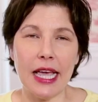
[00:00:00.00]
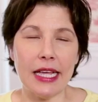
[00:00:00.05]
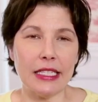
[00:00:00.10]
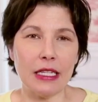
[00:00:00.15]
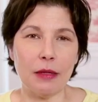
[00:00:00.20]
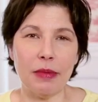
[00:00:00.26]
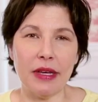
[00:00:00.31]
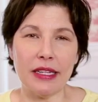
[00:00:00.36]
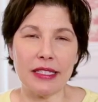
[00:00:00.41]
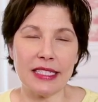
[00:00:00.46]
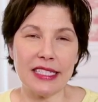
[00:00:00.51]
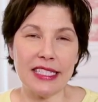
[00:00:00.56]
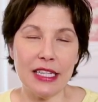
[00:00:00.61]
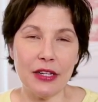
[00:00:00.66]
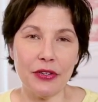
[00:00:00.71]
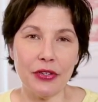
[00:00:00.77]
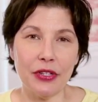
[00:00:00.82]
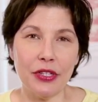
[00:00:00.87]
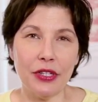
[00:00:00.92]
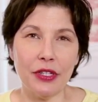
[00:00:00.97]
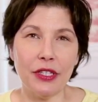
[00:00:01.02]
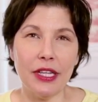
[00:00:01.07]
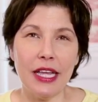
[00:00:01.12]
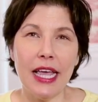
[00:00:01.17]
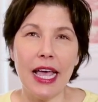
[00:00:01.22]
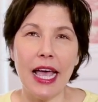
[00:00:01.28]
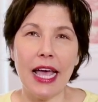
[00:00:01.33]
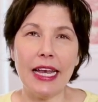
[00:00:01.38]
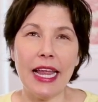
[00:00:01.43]
antibacterial,
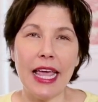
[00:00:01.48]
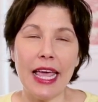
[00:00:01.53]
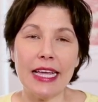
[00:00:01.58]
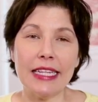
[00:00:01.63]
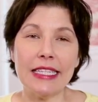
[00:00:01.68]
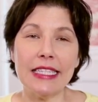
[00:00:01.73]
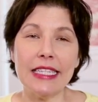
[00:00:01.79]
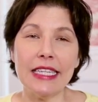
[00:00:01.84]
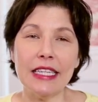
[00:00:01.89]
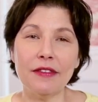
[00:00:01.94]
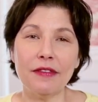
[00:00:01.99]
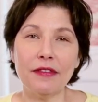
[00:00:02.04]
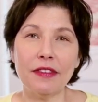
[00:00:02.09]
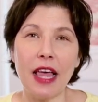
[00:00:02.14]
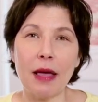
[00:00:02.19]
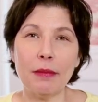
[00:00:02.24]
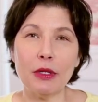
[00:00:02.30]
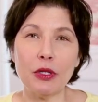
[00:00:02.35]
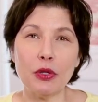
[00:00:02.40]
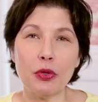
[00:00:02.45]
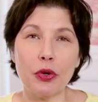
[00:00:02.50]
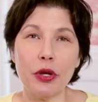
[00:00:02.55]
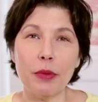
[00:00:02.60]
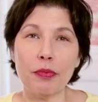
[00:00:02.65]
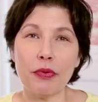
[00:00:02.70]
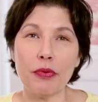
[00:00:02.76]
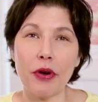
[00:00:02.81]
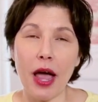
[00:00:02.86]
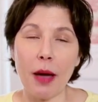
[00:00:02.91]
and
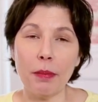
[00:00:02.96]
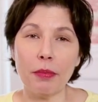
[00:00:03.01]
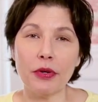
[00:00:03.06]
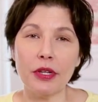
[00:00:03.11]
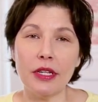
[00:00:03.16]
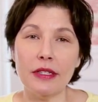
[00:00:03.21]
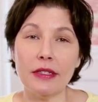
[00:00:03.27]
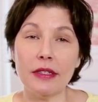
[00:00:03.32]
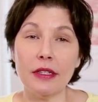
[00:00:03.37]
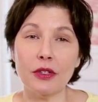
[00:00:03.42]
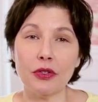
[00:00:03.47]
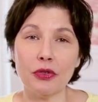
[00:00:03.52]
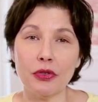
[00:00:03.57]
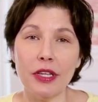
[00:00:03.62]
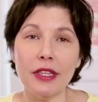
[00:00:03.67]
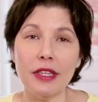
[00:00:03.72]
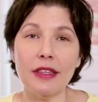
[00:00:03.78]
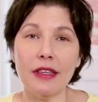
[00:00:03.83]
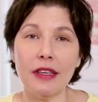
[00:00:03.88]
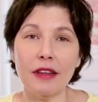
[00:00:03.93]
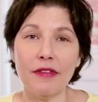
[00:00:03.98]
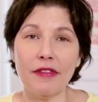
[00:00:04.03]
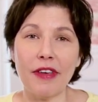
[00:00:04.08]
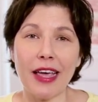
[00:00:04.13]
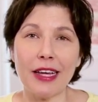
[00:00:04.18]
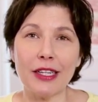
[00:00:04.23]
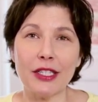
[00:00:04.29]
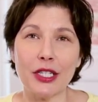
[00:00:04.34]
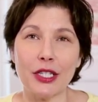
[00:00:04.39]
anti-inflammatory properties that treat the
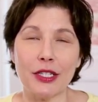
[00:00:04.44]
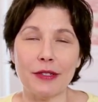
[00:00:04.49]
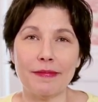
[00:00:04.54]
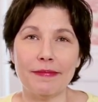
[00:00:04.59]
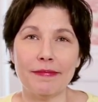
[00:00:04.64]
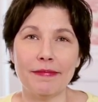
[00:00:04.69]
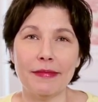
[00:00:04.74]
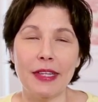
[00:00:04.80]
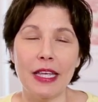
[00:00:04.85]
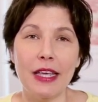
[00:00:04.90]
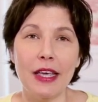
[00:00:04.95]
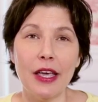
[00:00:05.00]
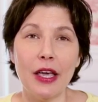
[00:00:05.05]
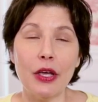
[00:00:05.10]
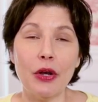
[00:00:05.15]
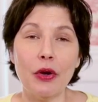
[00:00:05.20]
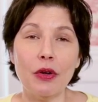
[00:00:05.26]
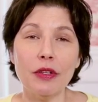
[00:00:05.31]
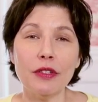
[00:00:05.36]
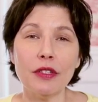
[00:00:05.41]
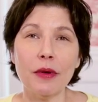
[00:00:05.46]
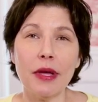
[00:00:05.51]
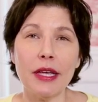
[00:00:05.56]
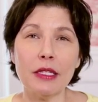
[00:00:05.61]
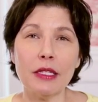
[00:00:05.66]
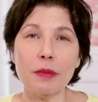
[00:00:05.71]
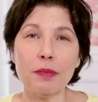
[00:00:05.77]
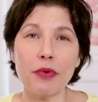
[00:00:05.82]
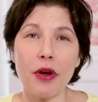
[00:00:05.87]
infection. It also
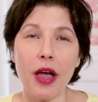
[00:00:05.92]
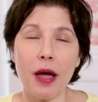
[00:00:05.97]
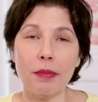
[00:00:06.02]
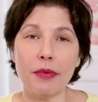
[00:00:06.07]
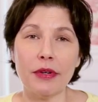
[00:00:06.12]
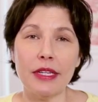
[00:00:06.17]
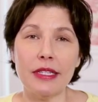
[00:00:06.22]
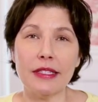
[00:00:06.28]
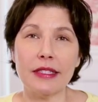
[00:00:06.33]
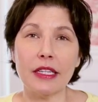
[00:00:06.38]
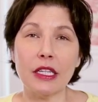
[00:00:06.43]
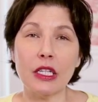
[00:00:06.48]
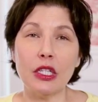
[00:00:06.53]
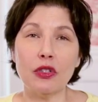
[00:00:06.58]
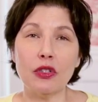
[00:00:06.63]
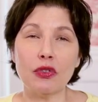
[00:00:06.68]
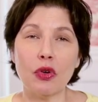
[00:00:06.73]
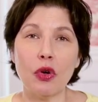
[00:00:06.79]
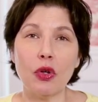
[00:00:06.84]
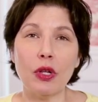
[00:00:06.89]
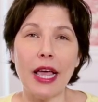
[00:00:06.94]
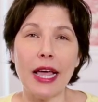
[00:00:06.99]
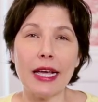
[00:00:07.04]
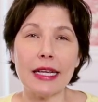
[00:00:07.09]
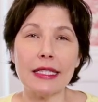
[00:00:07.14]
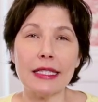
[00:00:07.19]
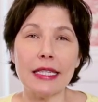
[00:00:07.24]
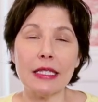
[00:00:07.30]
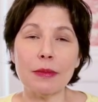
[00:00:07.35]
has properties that control
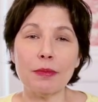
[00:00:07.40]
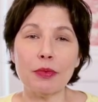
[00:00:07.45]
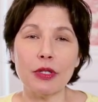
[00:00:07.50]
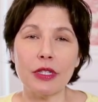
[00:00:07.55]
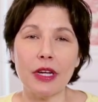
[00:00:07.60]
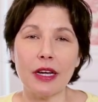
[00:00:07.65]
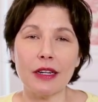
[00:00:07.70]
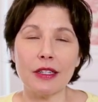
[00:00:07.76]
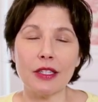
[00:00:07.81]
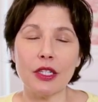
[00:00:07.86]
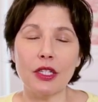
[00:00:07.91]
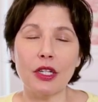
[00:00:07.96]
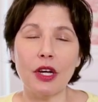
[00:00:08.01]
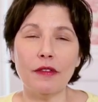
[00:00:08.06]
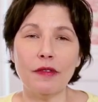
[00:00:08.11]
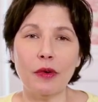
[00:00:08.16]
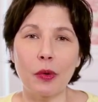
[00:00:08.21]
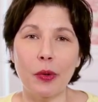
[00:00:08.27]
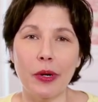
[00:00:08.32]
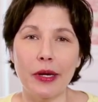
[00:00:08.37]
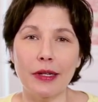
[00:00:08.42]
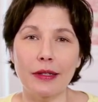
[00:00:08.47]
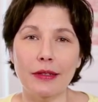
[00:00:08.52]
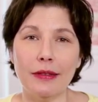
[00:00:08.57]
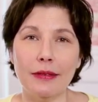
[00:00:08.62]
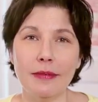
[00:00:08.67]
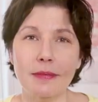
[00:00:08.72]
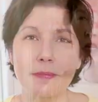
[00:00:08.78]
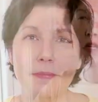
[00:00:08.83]
excess production of
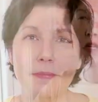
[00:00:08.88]
oil.